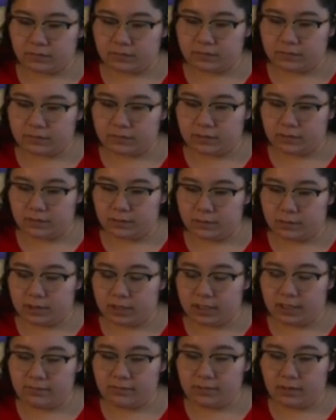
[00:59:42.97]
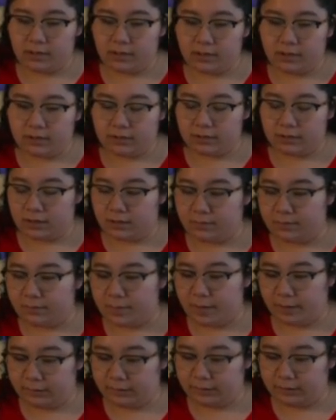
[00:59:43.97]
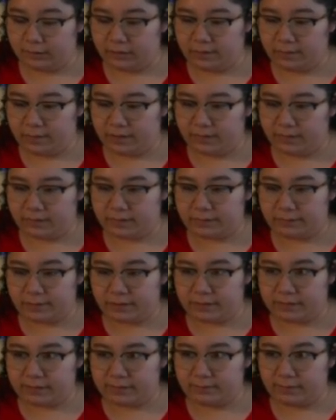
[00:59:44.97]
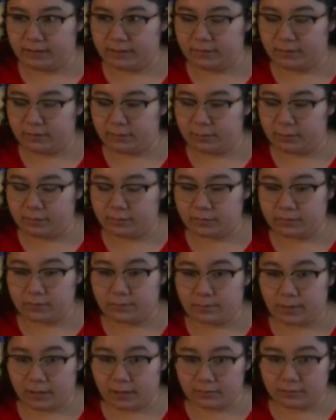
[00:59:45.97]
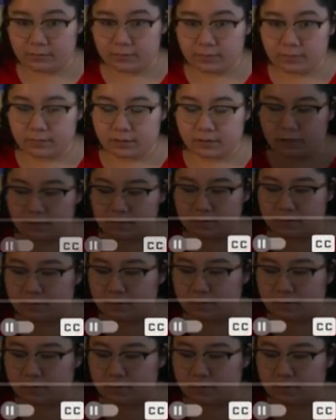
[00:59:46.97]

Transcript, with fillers: So I've gotten a lot better about expressing my own personal boundaries when it comes to